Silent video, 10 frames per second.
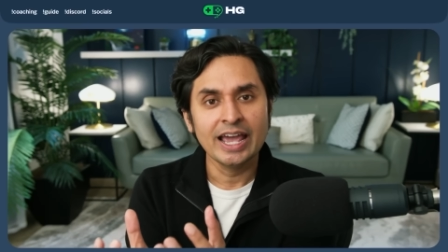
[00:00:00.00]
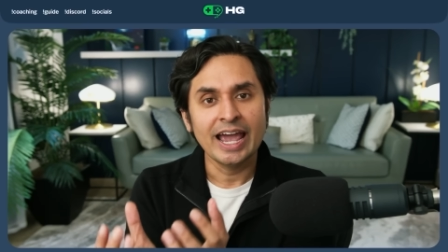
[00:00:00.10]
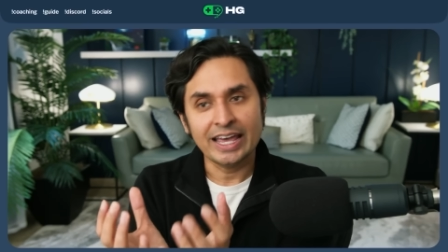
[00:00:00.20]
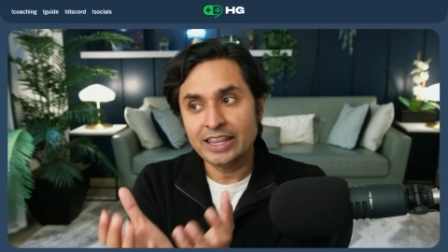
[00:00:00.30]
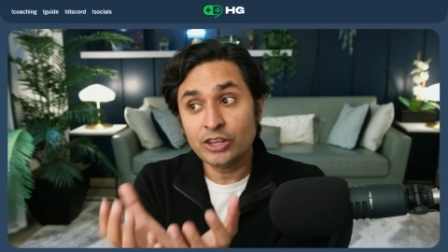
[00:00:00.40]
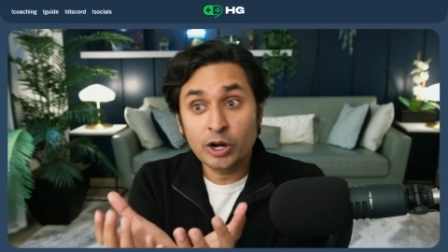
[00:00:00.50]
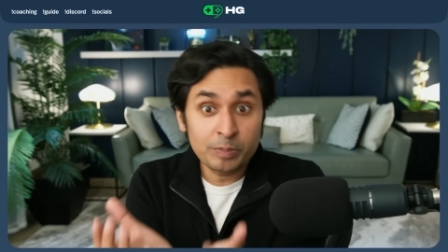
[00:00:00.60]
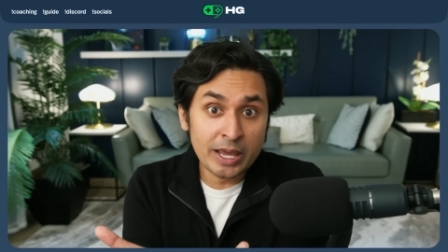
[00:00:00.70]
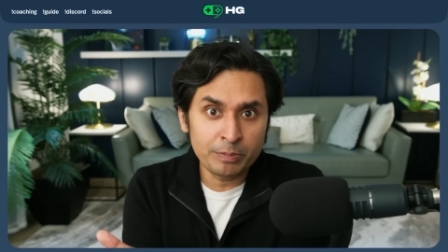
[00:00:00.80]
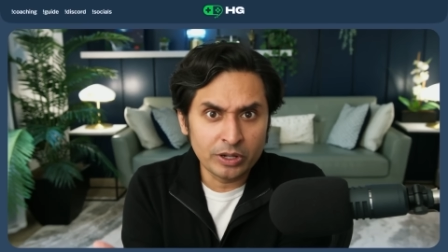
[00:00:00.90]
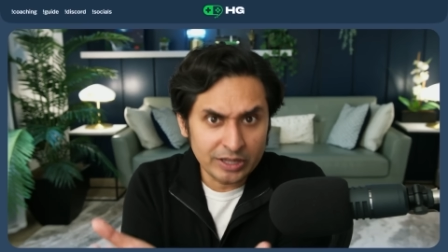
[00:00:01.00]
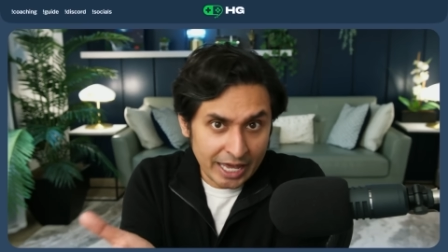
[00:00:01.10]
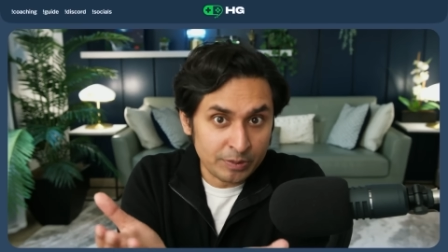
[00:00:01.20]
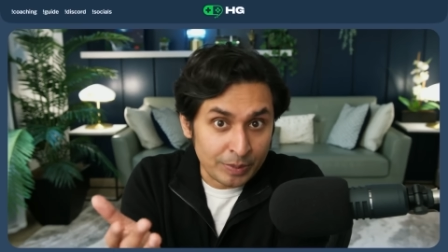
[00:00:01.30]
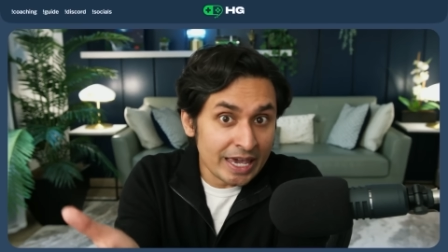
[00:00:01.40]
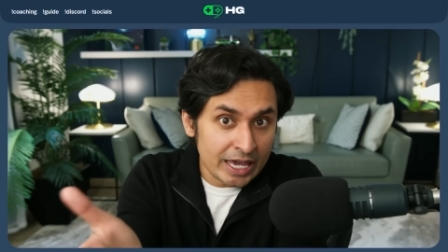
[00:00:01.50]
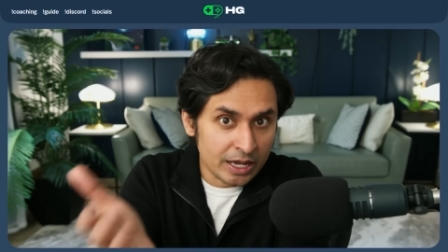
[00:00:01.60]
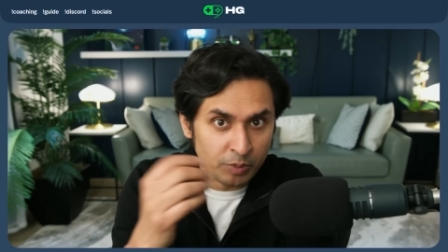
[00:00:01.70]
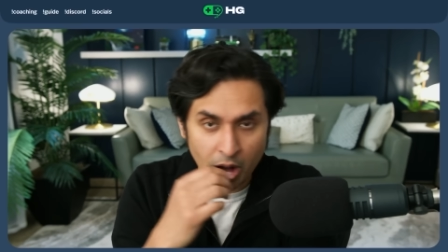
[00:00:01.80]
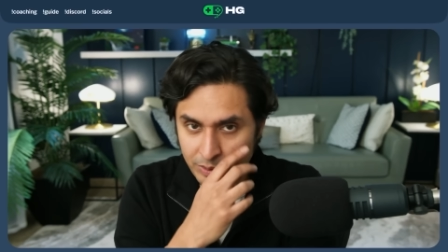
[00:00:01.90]
And then there are people like me and
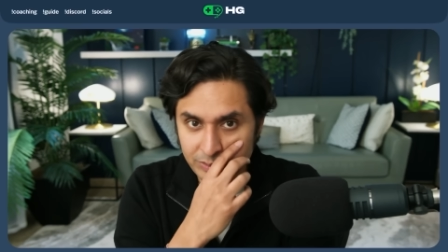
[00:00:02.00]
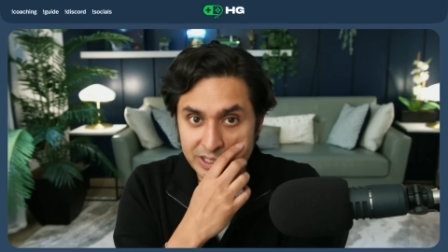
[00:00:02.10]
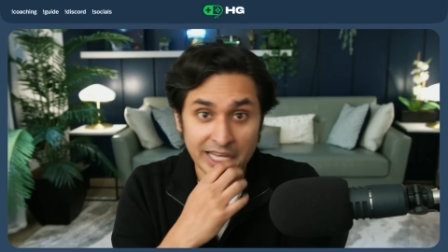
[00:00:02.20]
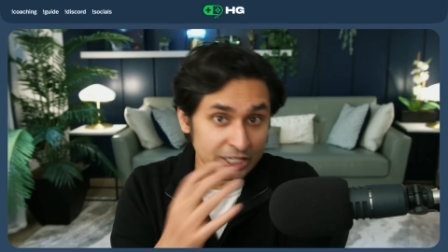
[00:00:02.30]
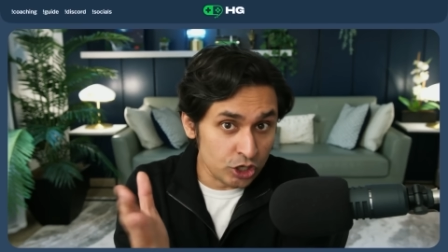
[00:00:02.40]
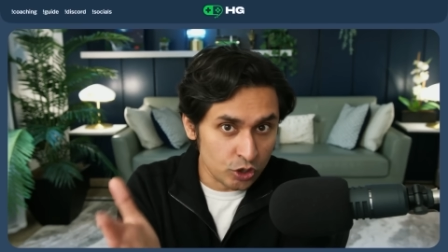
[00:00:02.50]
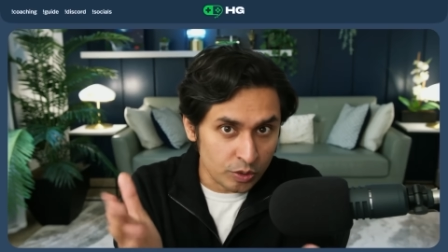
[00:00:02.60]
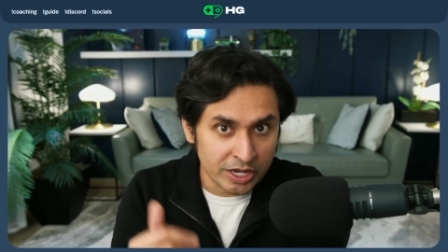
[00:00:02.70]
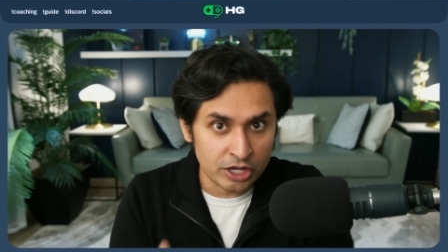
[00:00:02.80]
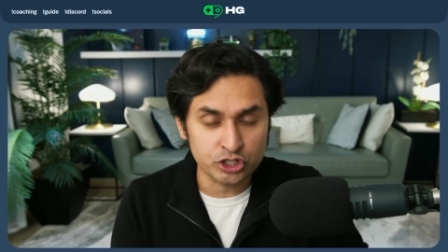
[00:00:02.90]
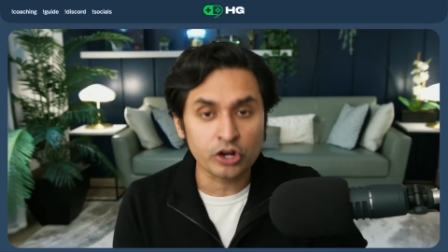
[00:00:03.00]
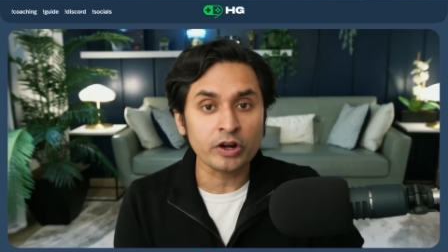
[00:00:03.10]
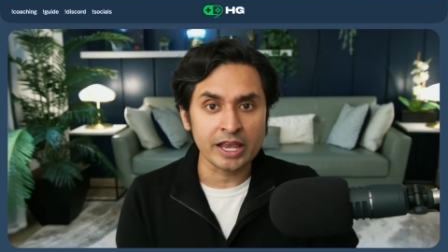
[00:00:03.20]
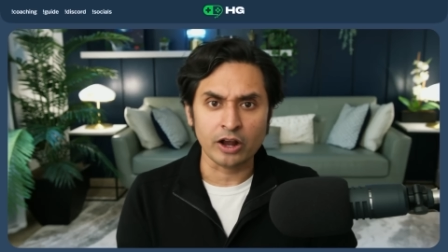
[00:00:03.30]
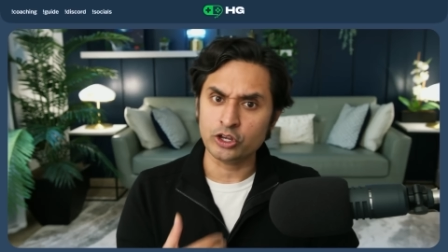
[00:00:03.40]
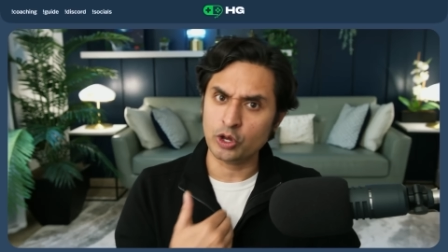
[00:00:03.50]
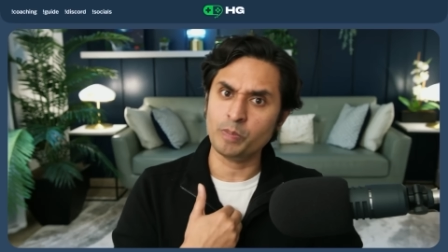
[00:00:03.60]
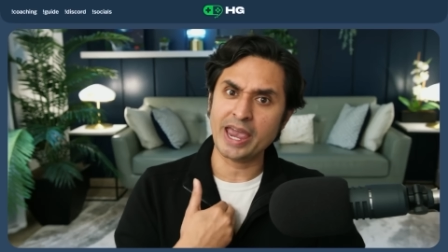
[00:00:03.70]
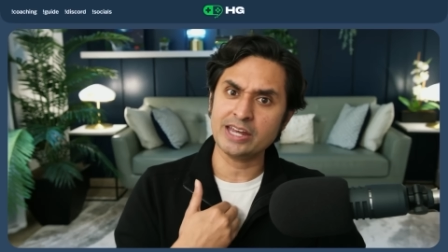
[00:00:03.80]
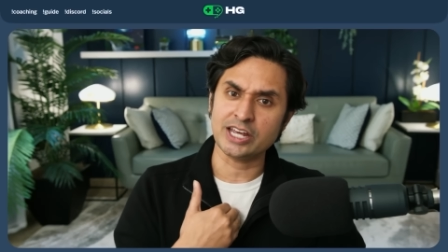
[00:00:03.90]
probably like you, because you're here, you
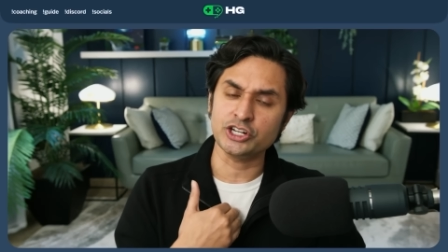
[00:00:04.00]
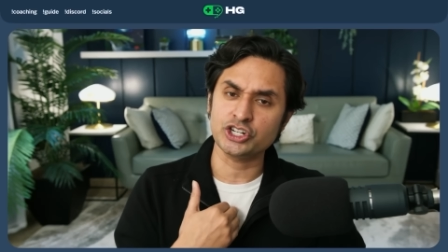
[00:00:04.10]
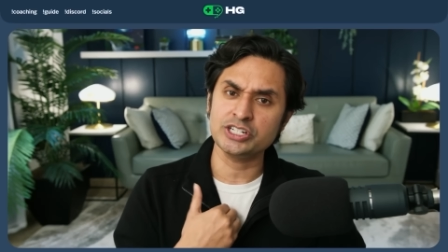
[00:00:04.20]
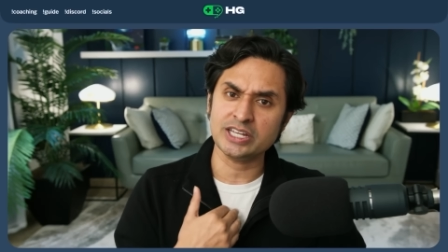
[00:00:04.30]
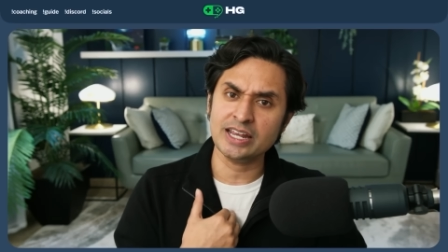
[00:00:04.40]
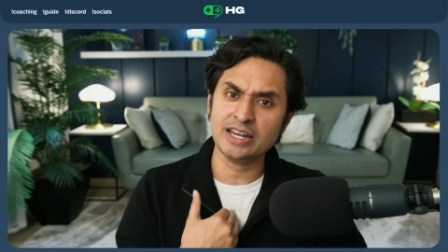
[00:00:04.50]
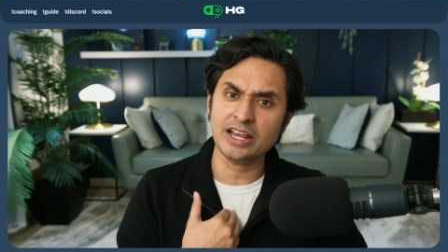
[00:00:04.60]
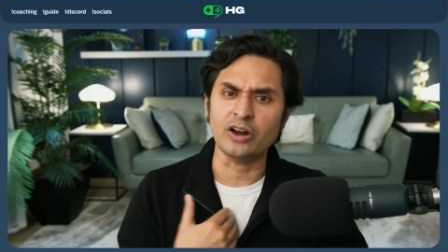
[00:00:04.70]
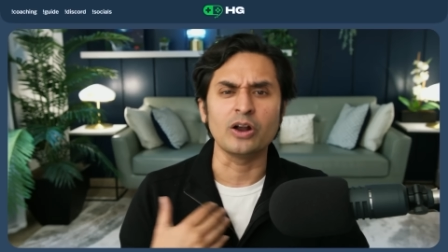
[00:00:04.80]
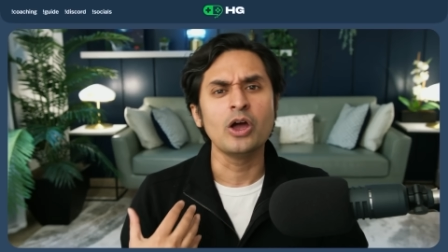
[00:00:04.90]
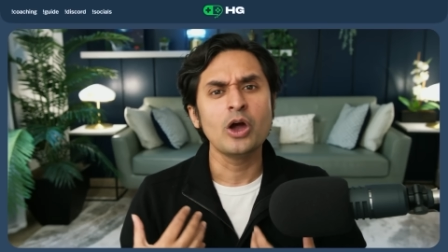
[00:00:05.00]
pay attention to in here.